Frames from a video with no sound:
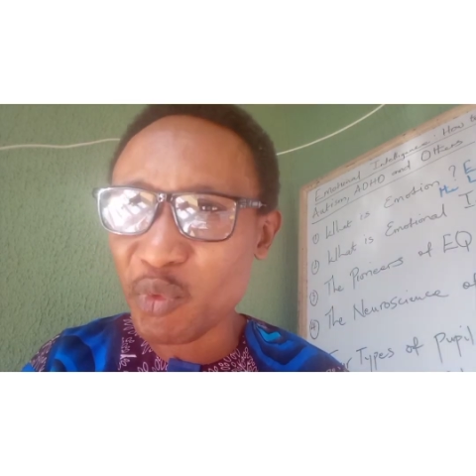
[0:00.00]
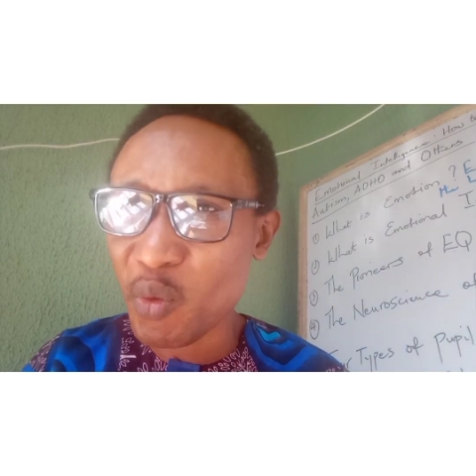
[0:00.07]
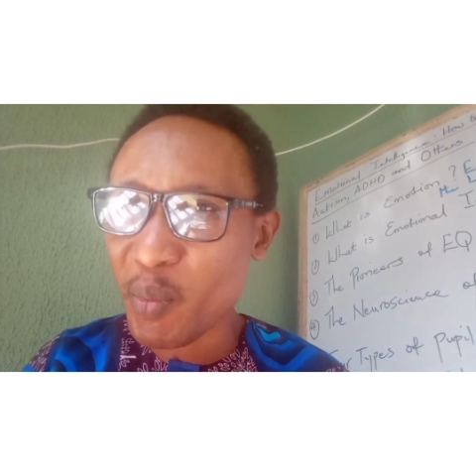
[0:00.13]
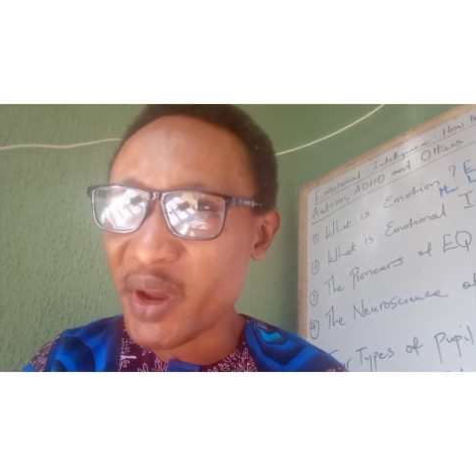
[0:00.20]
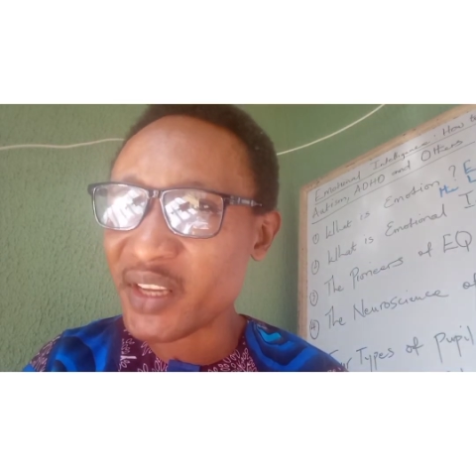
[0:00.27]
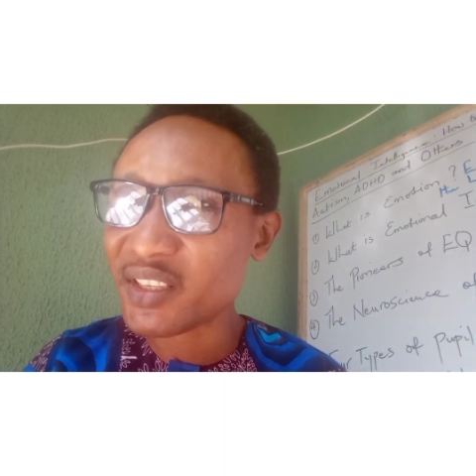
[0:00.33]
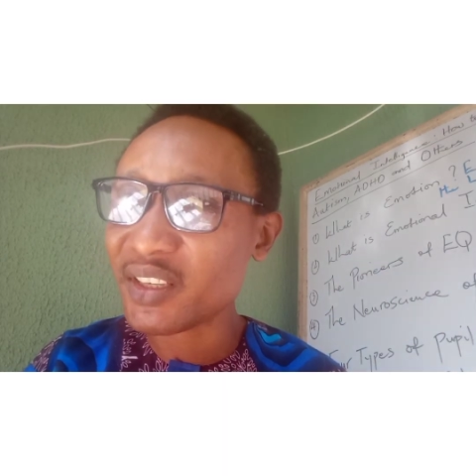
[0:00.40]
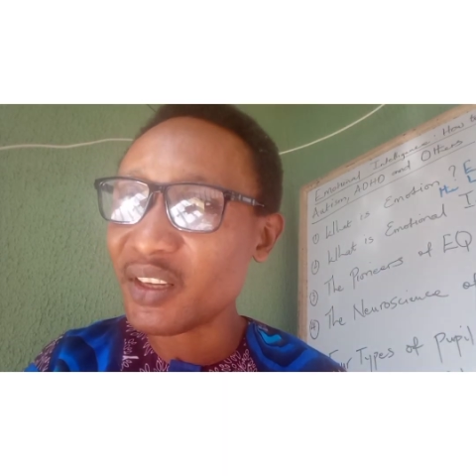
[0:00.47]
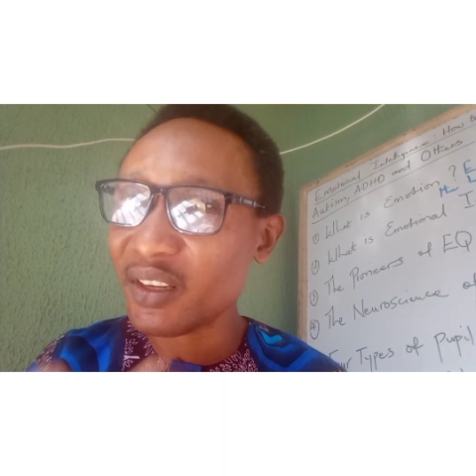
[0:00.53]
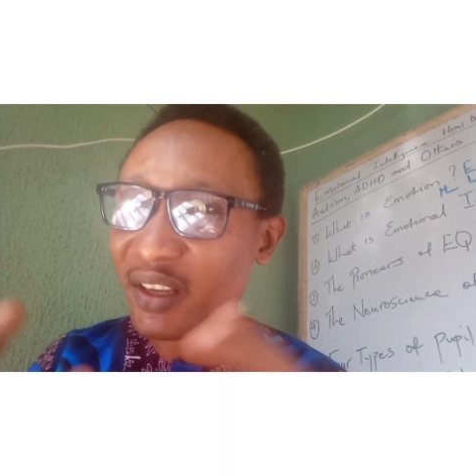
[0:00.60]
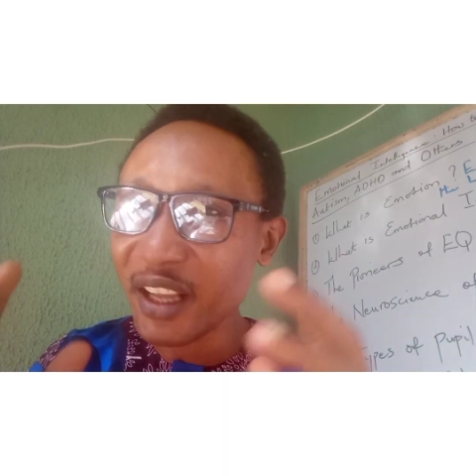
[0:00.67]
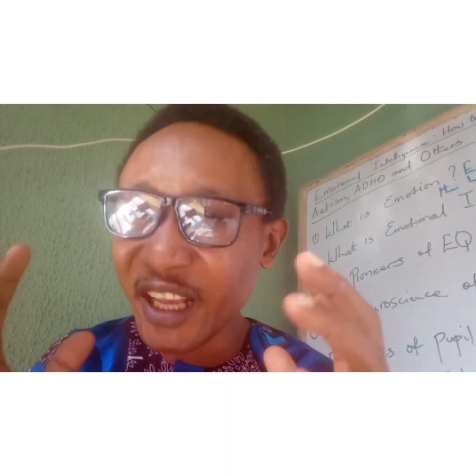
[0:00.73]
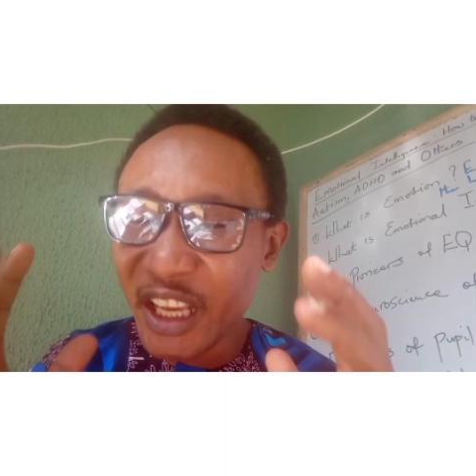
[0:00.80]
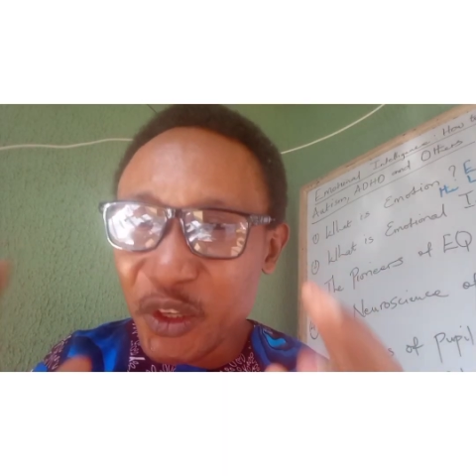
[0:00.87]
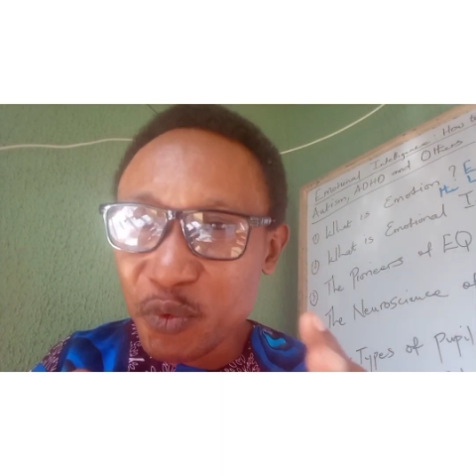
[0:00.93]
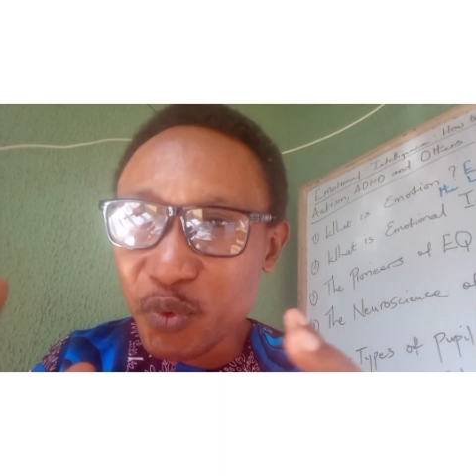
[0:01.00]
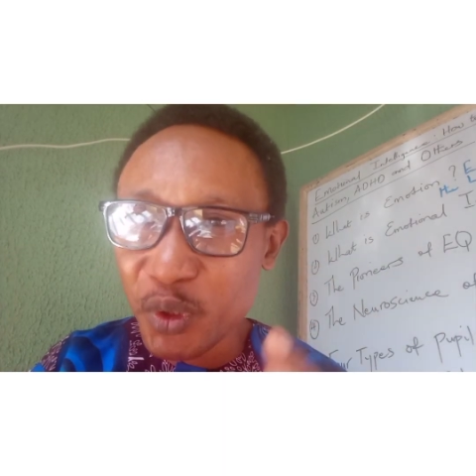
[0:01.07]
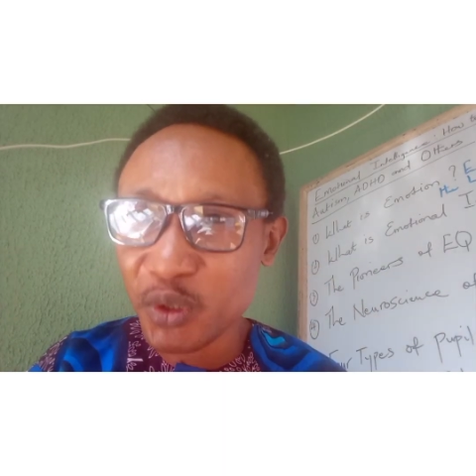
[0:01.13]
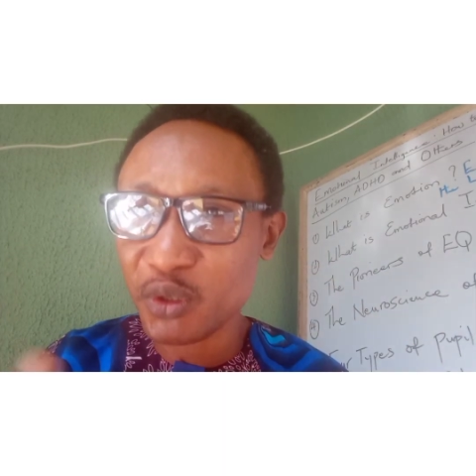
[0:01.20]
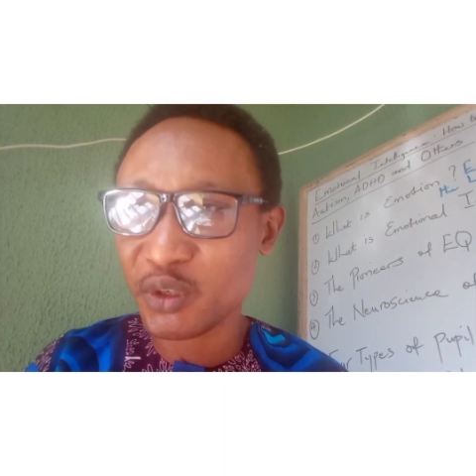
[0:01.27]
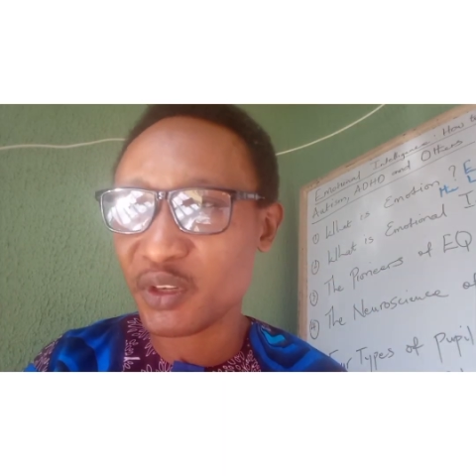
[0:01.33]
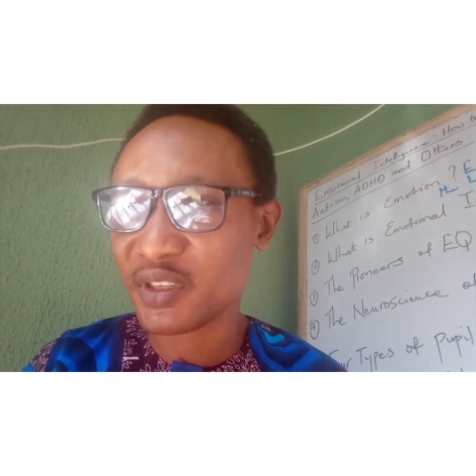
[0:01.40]
moment, it
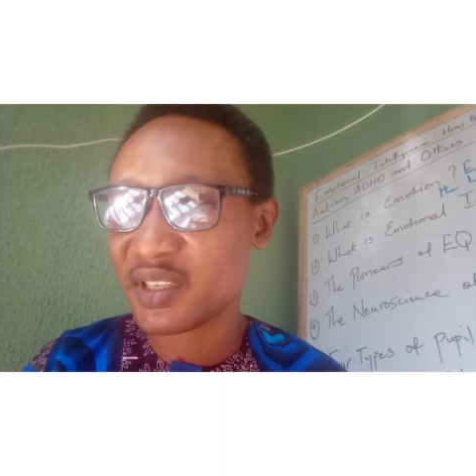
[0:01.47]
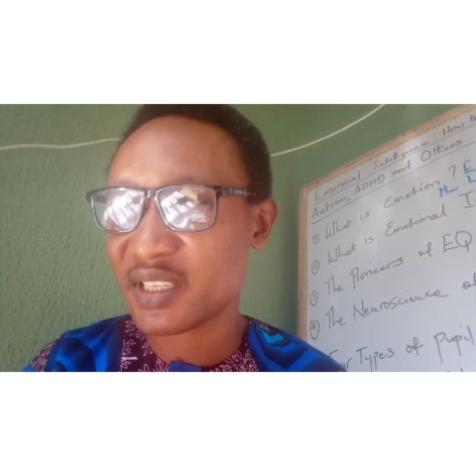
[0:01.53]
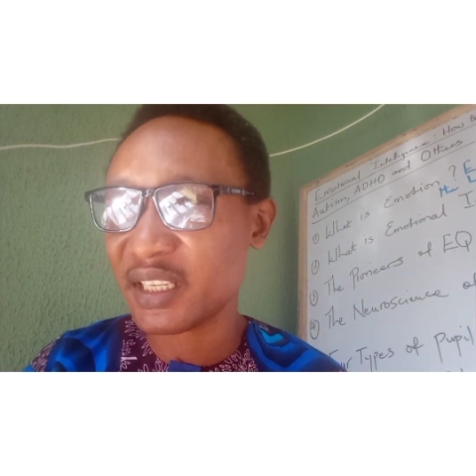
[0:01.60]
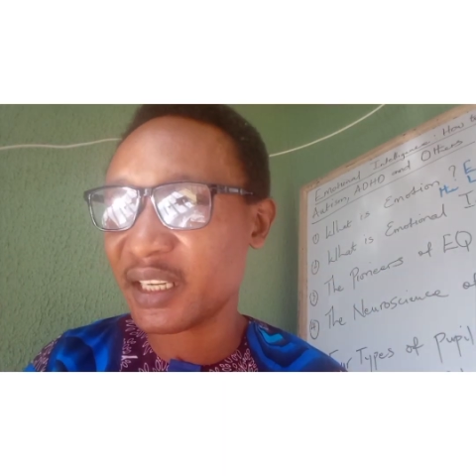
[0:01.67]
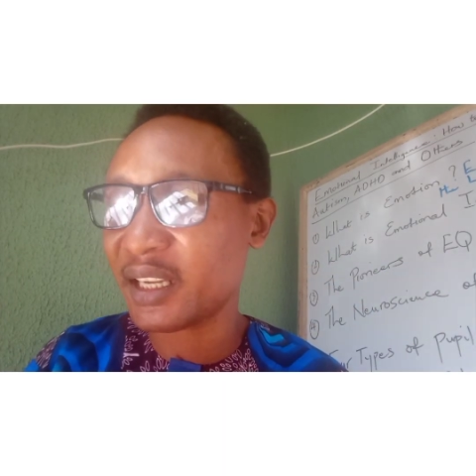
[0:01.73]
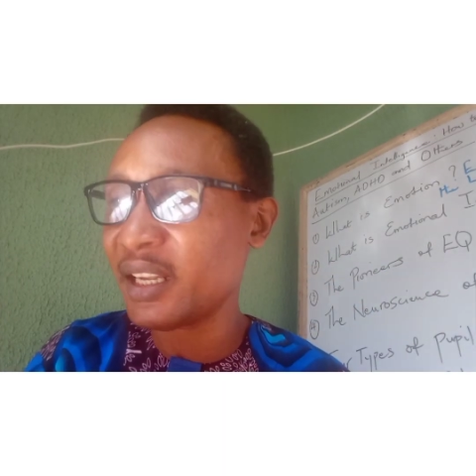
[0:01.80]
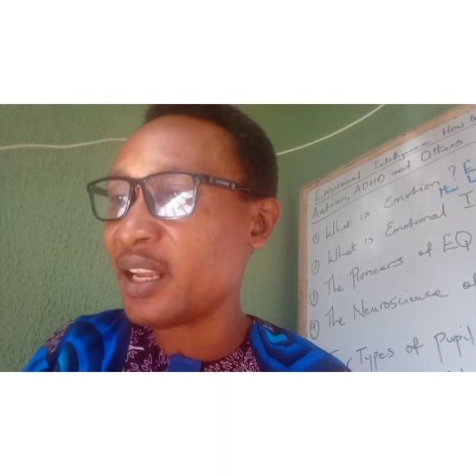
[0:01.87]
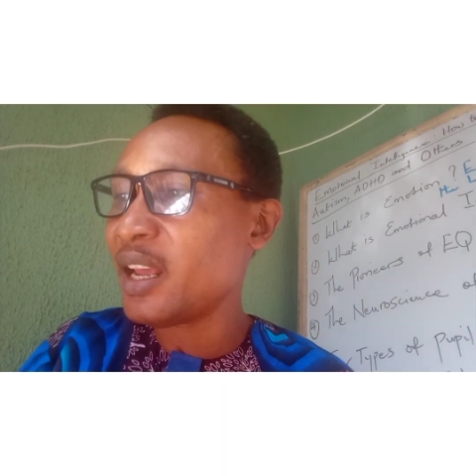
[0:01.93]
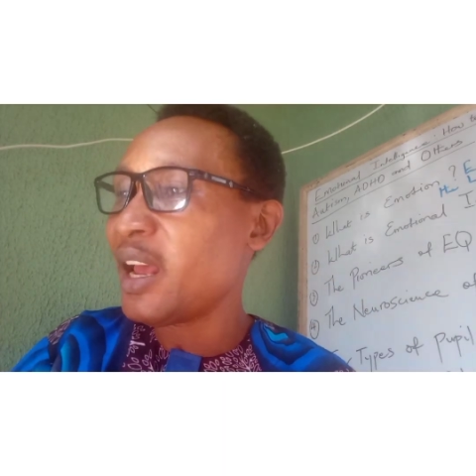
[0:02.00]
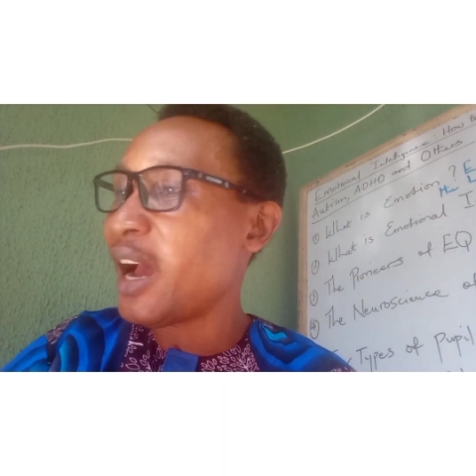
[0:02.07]
will not stick.